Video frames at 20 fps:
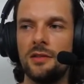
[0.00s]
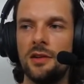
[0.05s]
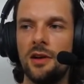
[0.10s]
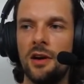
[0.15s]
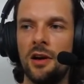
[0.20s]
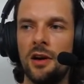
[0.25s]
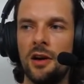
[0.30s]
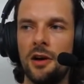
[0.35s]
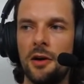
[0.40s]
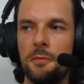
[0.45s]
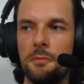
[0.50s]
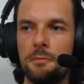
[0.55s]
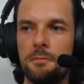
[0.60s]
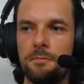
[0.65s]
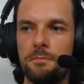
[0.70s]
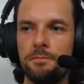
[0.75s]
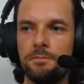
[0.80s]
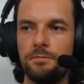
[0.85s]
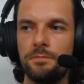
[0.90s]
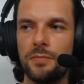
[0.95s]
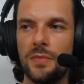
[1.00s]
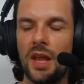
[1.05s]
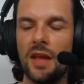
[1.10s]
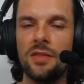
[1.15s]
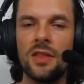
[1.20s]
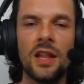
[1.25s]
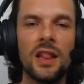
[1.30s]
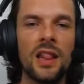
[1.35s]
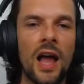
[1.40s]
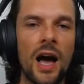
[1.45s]

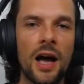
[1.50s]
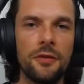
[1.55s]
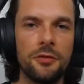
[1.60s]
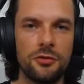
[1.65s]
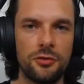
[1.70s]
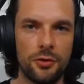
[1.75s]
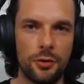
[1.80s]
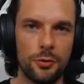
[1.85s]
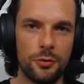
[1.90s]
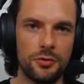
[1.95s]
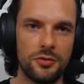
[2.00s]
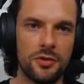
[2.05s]
the live shows,